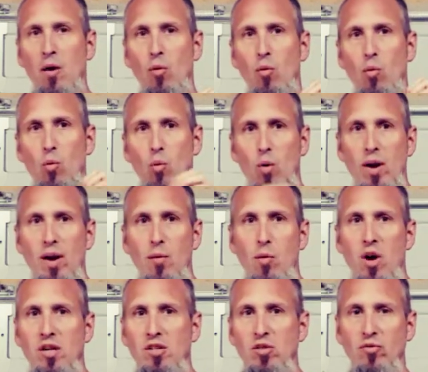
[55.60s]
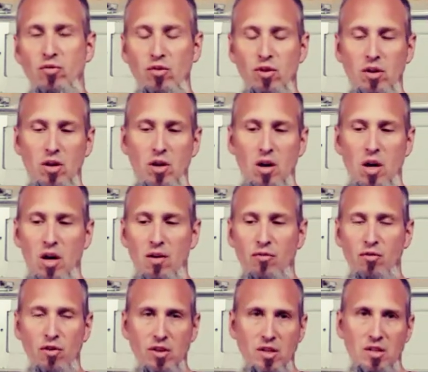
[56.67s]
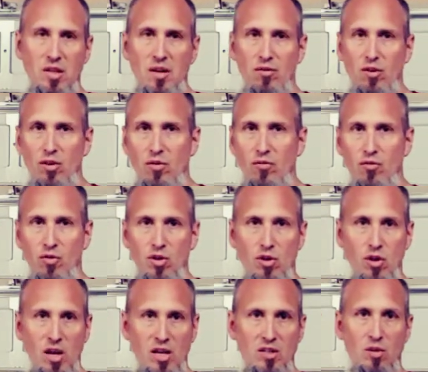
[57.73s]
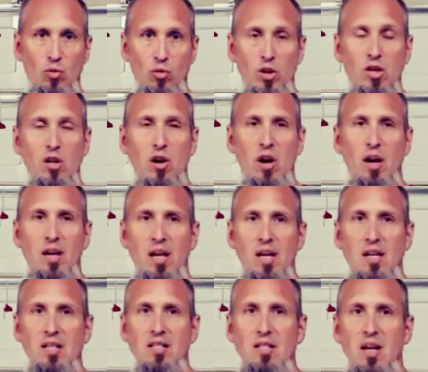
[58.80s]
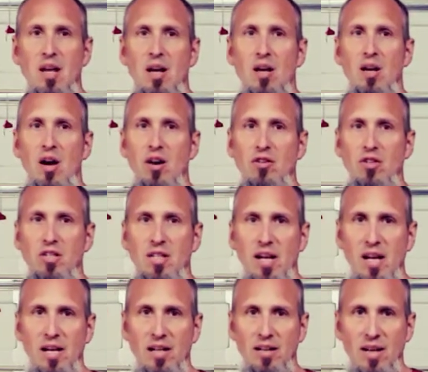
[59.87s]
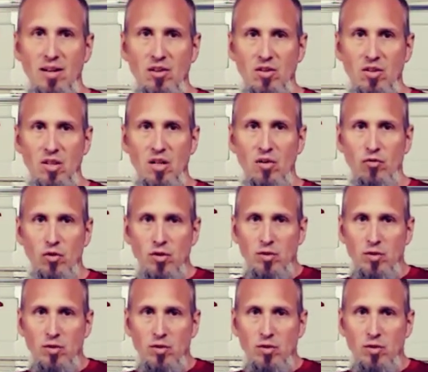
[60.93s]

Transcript: What I want you for this level for you guys to work on is understanding that there's a difference